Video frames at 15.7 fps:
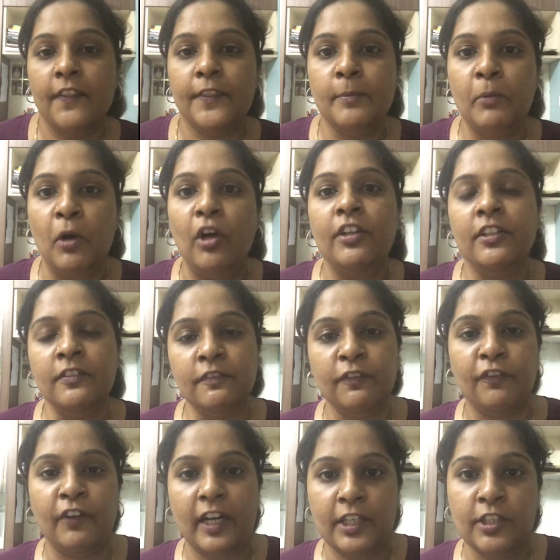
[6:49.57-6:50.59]
The modern
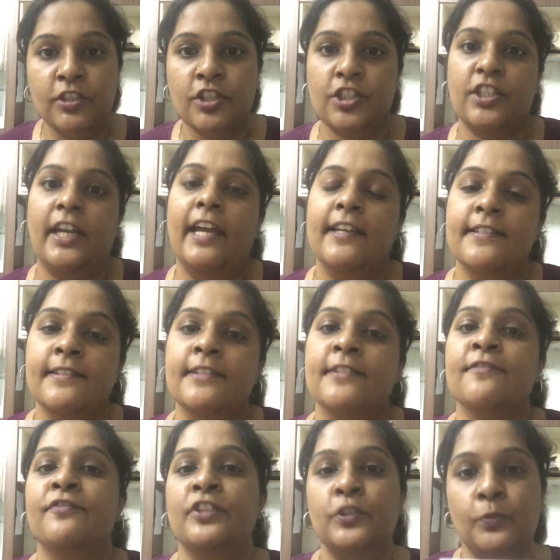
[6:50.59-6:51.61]
French has a
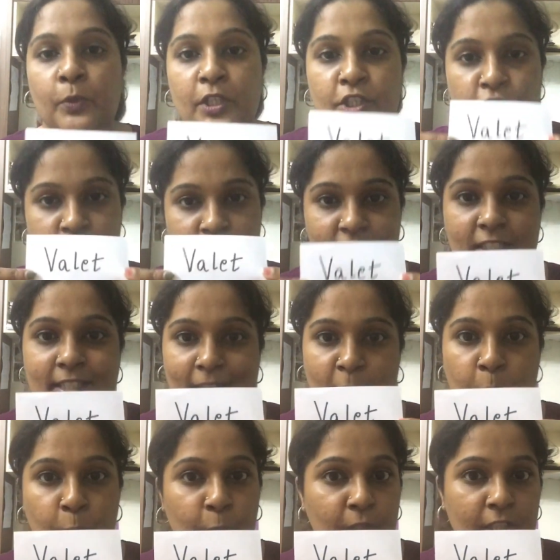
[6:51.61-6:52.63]
different version of the
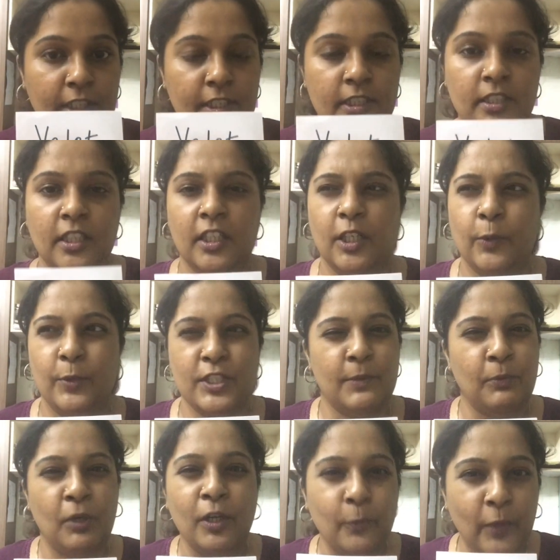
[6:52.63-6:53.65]
same word, which
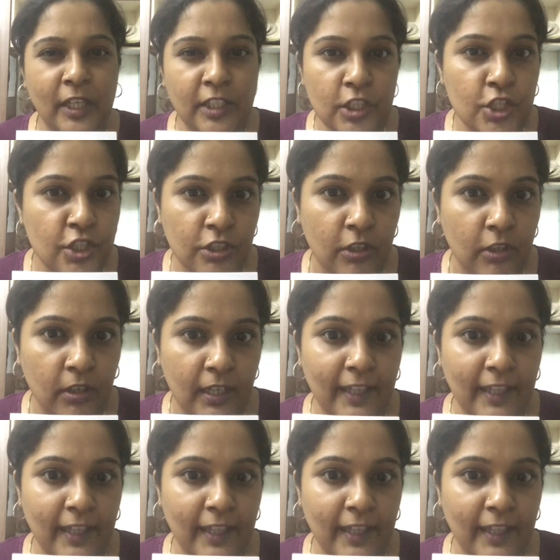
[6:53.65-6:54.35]
I'm not very sure.